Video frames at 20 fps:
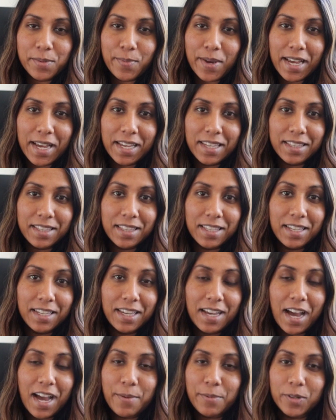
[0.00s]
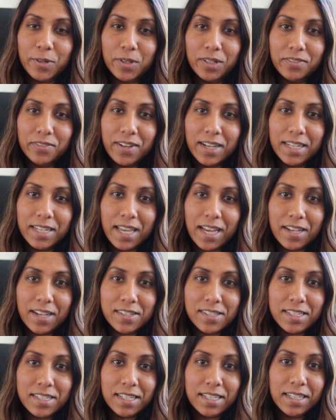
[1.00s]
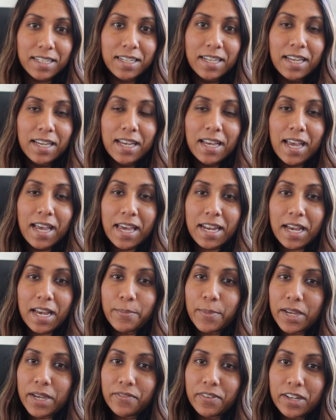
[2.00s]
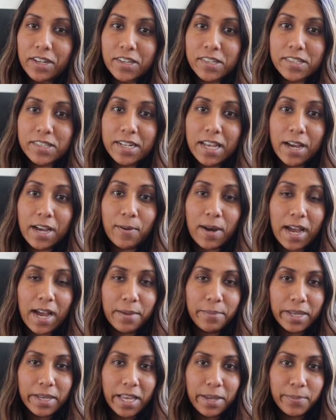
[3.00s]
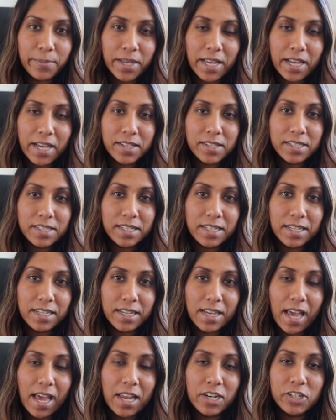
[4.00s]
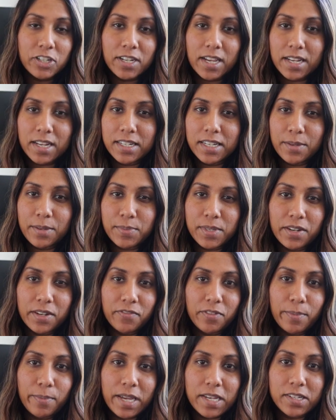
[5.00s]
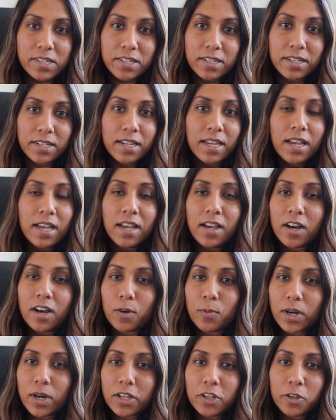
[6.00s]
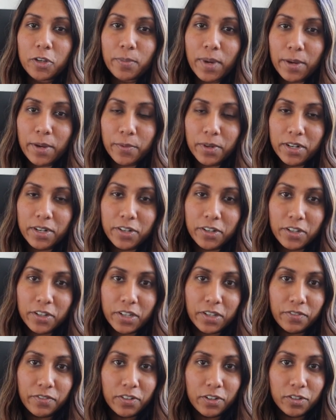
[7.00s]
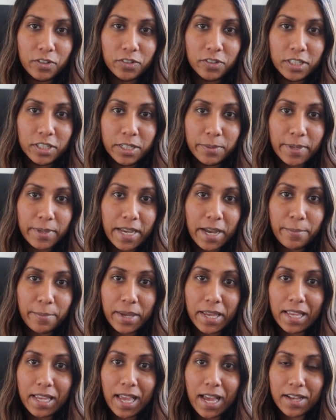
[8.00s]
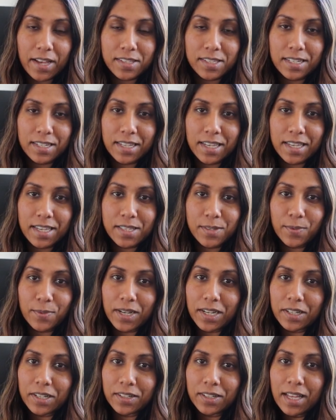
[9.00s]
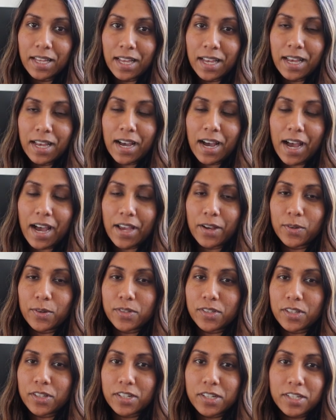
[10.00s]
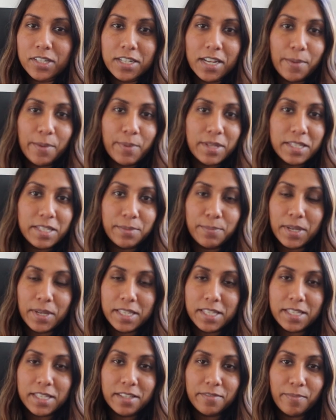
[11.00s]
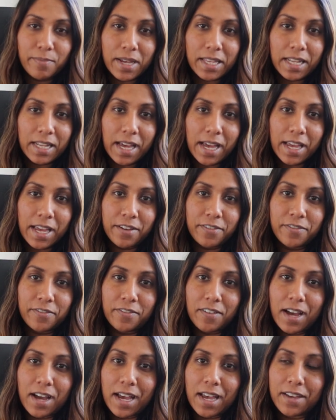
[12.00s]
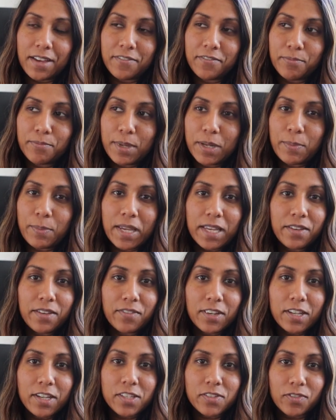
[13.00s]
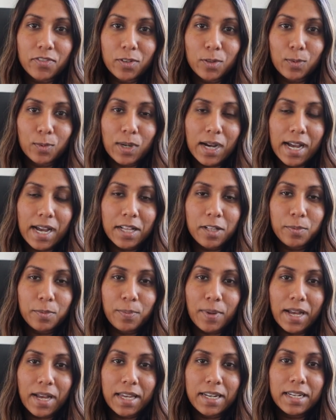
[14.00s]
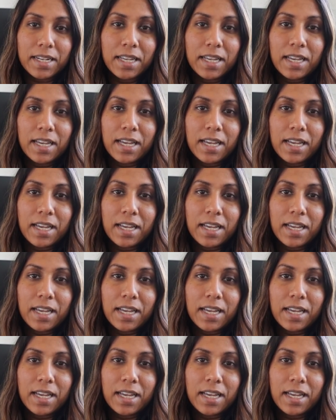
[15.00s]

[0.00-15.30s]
is Mayanthi, I'm a qualified counsellor and I make videos on how I became a counsellor and share tips and information on what you might want to know if you're looking to become a counsellor as well. I also just share bits and pieces of my life. I've been making videos for a while, but